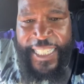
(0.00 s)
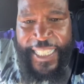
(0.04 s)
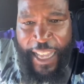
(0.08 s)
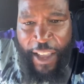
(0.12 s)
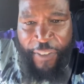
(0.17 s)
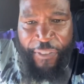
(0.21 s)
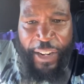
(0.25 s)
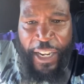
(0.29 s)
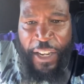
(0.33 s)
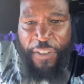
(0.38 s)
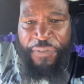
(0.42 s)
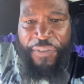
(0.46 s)

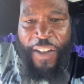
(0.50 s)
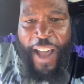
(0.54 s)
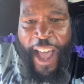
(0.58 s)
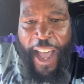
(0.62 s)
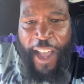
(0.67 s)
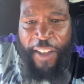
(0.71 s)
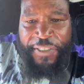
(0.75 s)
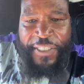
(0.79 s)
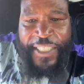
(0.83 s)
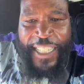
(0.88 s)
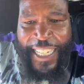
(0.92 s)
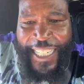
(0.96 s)

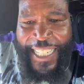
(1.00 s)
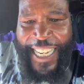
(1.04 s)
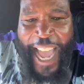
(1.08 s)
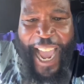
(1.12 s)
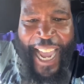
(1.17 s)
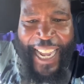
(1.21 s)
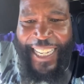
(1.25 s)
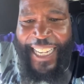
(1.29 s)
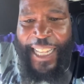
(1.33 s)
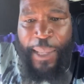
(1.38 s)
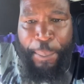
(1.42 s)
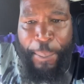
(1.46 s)
75
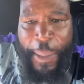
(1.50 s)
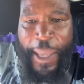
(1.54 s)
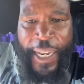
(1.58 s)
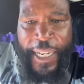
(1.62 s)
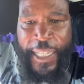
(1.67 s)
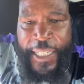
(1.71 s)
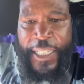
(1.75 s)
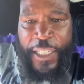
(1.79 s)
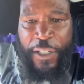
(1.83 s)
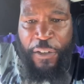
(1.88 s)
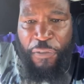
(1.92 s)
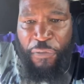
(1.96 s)
to 90
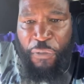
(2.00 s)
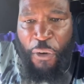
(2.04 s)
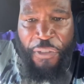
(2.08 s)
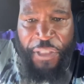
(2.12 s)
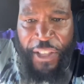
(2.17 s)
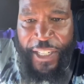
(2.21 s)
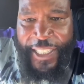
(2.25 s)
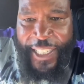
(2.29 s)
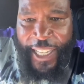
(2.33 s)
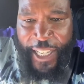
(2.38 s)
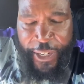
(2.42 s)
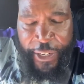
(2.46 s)
minutes
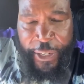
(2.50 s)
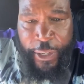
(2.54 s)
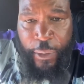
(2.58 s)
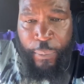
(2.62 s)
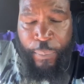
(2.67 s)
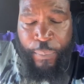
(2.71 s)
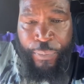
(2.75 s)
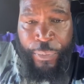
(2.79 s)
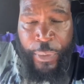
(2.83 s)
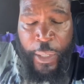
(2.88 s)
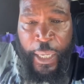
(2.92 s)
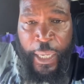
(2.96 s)
for the
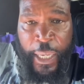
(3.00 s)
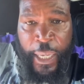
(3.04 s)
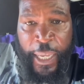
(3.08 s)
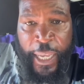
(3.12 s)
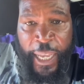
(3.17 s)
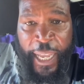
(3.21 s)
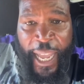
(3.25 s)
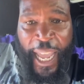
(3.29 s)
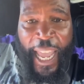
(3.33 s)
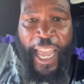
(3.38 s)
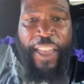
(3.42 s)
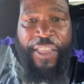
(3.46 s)
dinner.
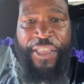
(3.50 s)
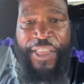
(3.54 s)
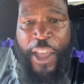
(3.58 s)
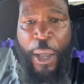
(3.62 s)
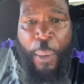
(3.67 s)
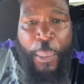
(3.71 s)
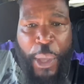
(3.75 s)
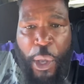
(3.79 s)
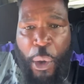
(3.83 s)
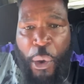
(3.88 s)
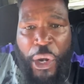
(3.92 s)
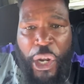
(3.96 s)

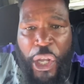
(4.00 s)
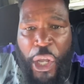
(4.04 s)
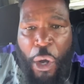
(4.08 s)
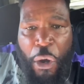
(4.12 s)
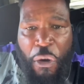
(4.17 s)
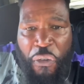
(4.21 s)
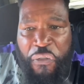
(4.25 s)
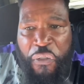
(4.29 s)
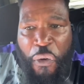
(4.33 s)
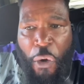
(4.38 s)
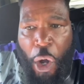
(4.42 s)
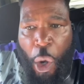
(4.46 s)
And then we're
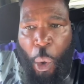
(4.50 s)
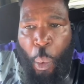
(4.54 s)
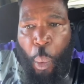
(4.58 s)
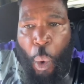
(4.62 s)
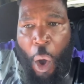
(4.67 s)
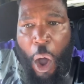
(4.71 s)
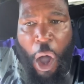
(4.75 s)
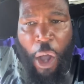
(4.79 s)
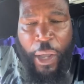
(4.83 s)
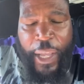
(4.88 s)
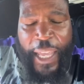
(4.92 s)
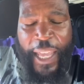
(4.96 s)
going to go
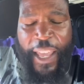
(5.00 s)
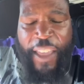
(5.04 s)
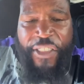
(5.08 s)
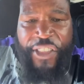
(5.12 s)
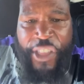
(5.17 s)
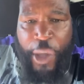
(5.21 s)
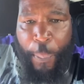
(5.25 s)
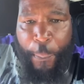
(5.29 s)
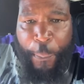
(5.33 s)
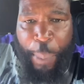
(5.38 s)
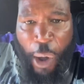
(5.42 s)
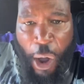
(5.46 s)
for a
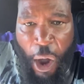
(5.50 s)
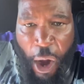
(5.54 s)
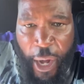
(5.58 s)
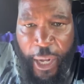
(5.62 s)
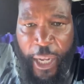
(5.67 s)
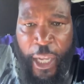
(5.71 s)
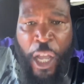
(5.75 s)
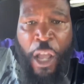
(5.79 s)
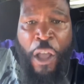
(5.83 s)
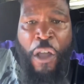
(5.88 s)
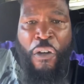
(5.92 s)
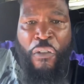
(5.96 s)
walk in the
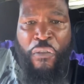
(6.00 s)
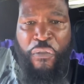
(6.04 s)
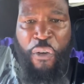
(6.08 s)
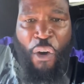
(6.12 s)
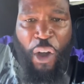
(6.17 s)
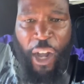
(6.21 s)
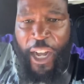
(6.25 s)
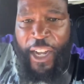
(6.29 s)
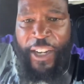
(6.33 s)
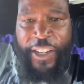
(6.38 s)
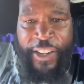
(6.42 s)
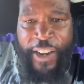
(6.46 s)
park
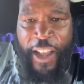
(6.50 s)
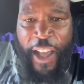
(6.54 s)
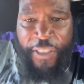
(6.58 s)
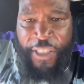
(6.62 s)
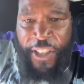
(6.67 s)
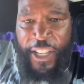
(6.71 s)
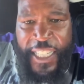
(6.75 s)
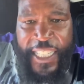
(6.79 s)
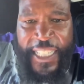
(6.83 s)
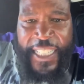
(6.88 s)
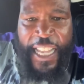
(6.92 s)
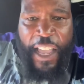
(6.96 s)
for
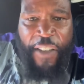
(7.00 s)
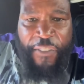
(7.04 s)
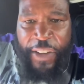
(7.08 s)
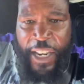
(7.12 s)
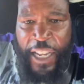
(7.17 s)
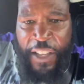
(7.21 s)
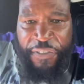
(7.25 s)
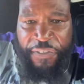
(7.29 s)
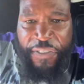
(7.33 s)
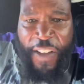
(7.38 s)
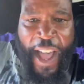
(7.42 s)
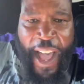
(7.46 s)
another
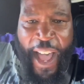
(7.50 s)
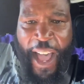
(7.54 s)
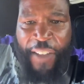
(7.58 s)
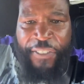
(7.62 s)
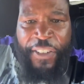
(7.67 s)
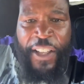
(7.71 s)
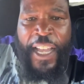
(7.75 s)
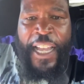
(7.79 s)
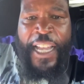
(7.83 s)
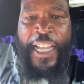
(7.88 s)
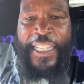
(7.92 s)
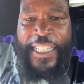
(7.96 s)

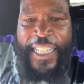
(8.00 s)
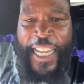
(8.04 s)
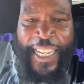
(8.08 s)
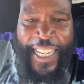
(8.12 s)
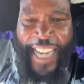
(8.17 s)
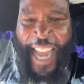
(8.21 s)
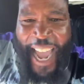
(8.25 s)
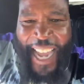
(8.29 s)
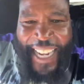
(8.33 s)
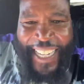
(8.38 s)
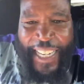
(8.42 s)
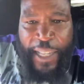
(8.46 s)
75
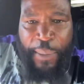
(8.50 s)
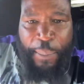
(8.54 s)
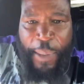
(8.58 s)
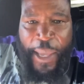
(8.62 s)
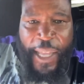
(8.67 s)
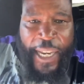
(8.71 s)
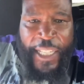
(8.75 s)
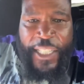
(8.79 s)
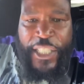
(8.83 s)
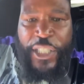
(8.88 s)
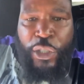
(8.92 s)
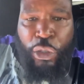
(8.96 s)
to
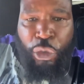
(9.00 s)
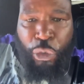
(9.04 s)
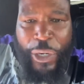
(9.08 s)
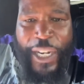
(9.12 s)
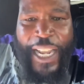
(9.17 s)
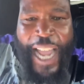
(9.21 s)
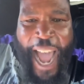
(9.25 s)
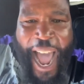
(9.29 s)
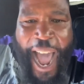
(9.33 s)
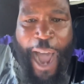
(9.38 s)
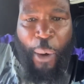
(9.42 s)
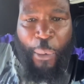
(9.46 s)
90 minutes.
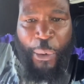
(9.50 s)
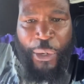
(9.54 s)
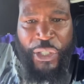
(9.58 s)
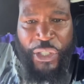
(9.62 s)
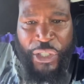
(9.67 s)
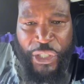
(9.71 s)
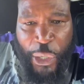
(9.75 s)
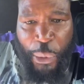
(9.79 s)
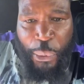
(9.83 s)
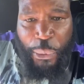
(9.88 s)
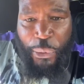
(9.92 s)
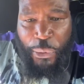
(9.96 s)
3
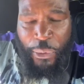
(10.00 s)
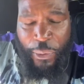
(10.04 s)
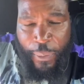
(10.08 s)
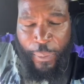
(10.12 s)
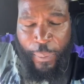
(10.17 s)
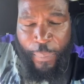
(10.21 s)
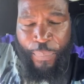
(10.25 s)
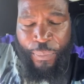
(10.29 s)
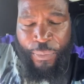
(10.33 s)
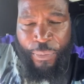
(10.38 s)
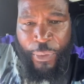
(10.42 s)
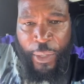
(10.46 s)
hours
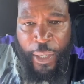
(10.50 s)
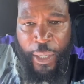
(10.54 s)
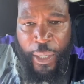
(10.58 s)
total.